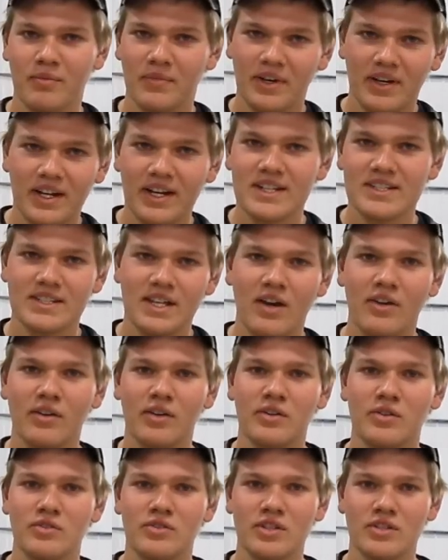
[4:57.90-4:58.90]
gets down
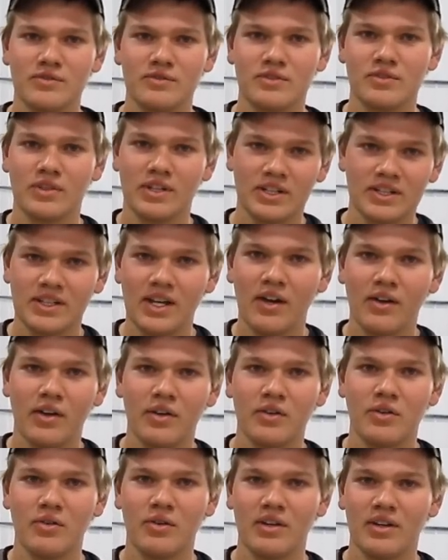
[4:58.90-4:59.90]
on you just to get down
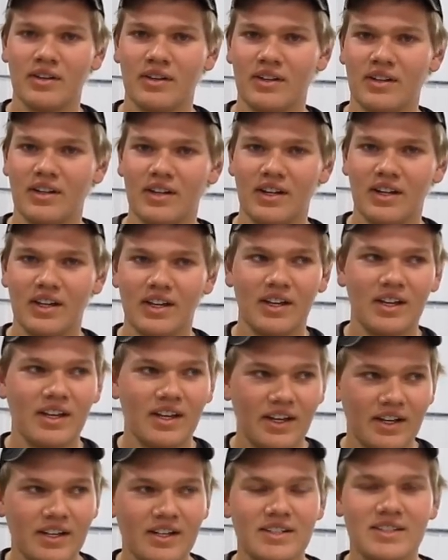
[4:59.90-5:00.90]
on you.
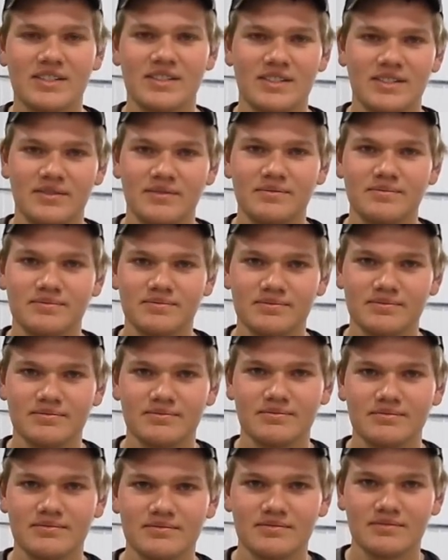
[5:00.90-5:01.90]
And it's,
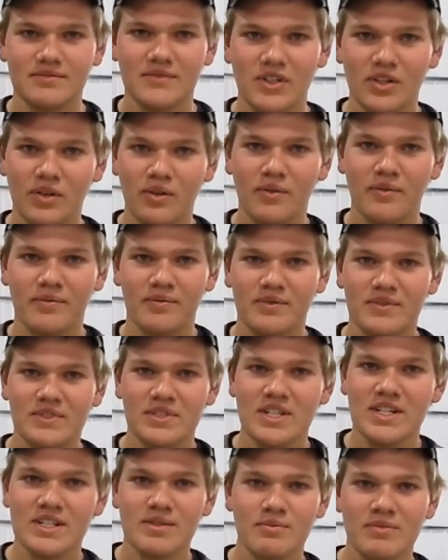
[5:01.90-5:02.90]

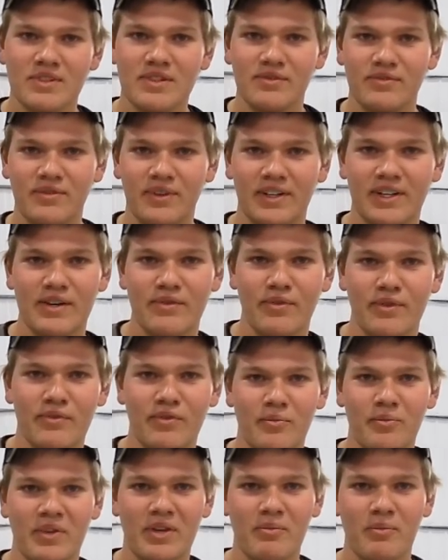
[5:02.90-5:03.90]
see something different
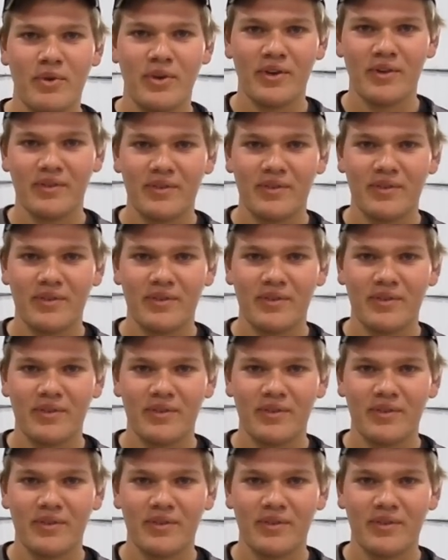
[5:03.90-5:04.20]
from Denmark.